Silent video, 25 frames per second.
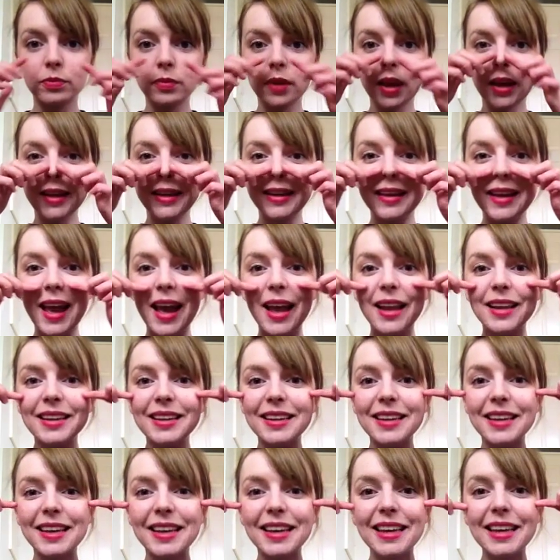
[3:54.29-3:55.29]
Again,
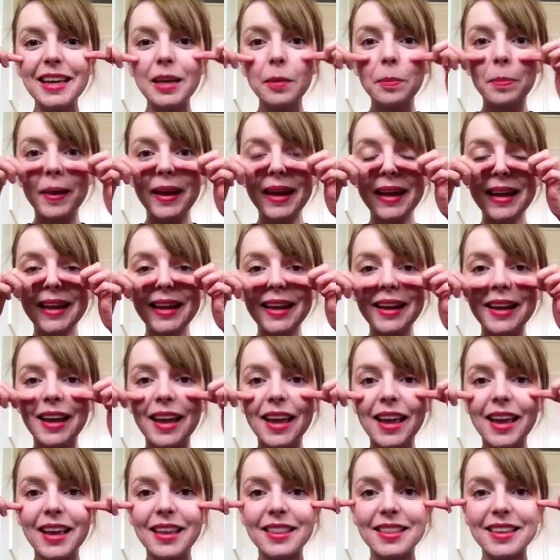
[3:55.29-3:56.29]
keeping
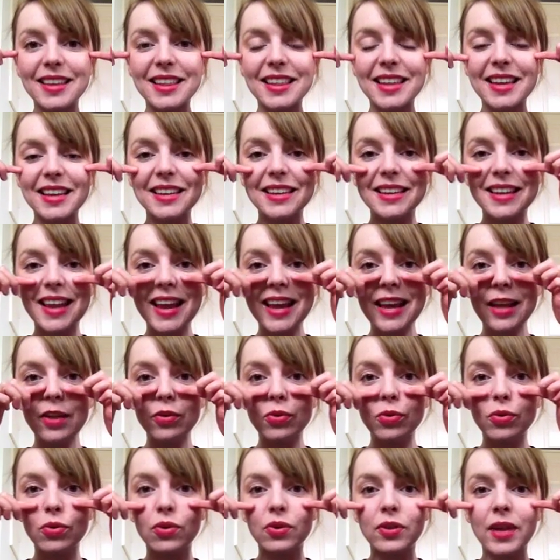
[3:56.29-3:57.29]
this
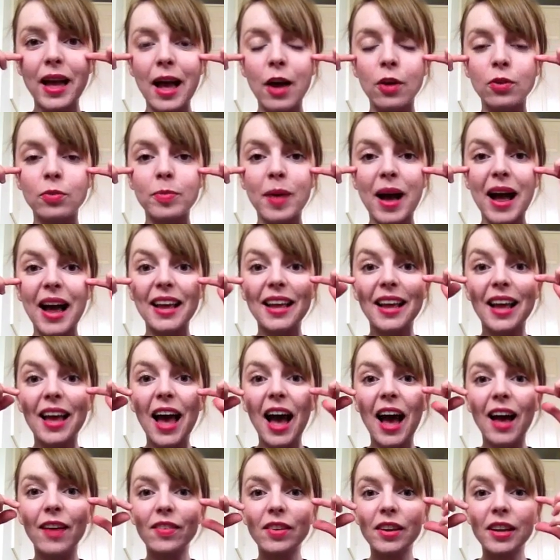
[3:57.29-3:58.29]
nasal sound by
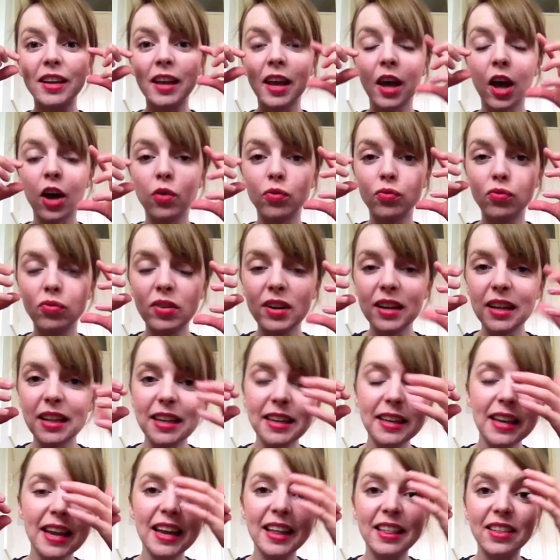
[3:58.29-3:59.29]
having a really
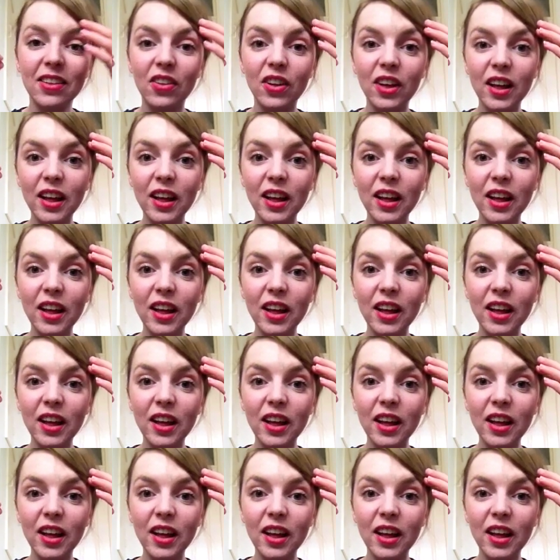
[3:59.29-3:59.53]
nasal